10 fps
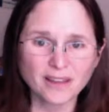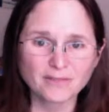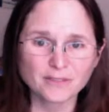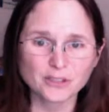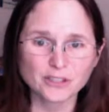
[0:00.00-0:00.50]

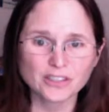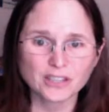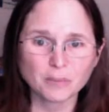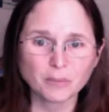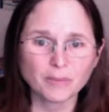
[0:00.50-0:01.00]
for just a
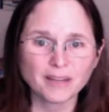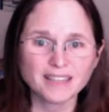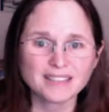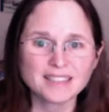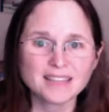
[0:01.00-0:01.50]
couple
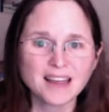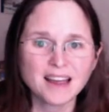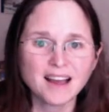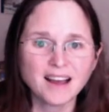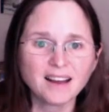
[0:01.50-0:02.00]
minutes.
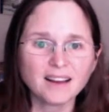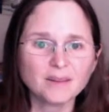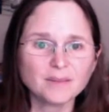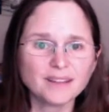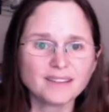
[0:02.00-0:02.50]

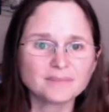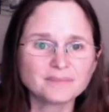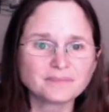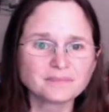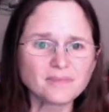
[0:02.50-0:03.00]
And
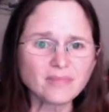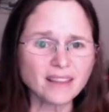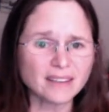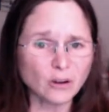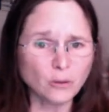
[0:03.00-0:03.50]

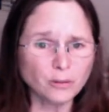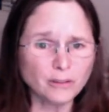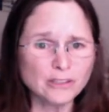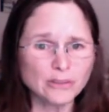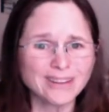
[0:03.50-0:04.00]
I hope you're
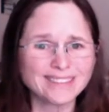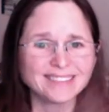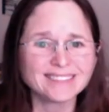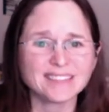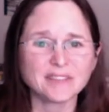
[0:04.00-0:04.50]
enjoying
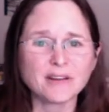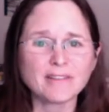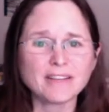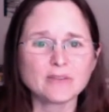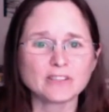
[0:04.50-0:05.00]
this. And if you have
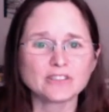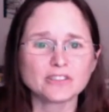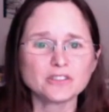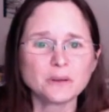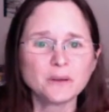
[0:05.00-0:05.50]
any
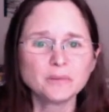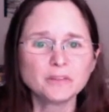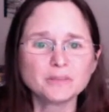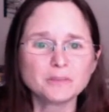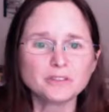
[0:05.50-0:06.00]
questions,
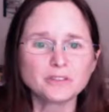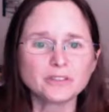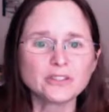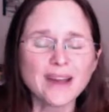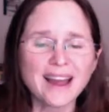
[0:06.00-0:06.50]
please be sure
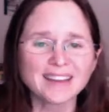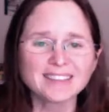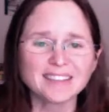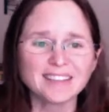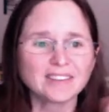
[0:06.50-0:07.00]
to
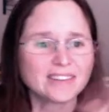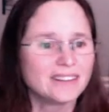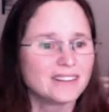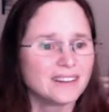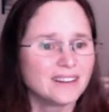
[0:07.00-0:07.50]
ask either
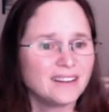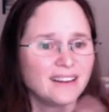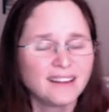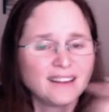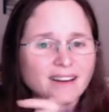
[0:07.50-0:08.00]
in the
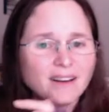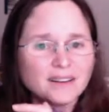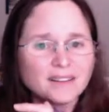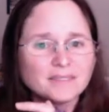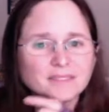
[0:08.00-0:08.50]

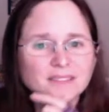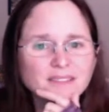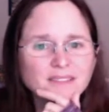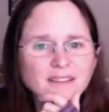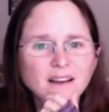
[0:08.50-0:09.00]

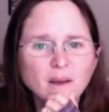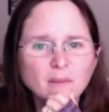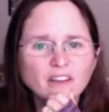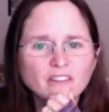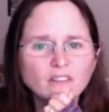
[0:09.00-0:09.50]

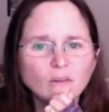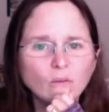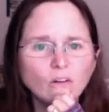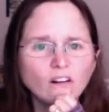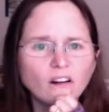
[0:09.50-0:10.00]
comments
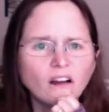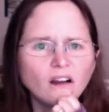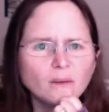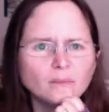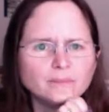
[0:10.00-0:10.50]
or
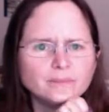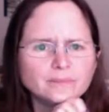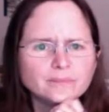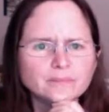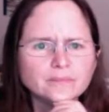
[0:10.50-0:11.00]

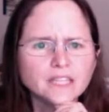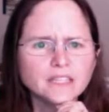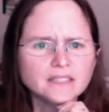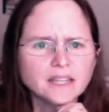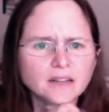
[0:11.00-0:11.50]

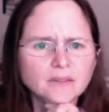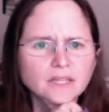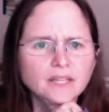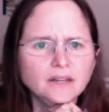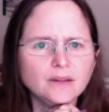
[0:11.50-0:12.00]
down
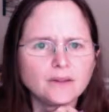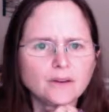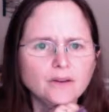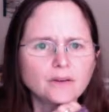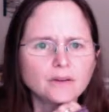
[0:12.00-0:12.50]
in
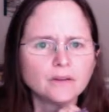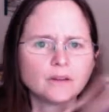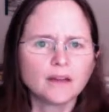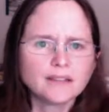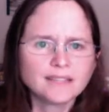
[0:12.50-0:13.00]
the
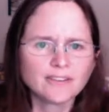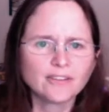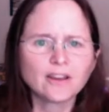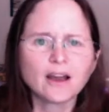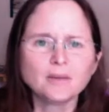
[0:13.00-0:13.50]

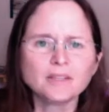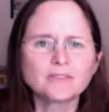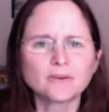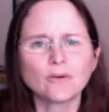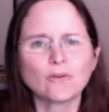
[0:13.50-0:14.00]
comments
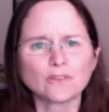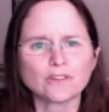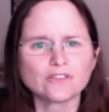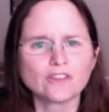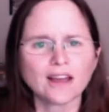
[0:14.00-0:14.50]
or over in the
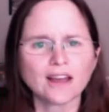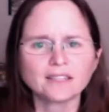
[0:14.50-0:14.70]
chat.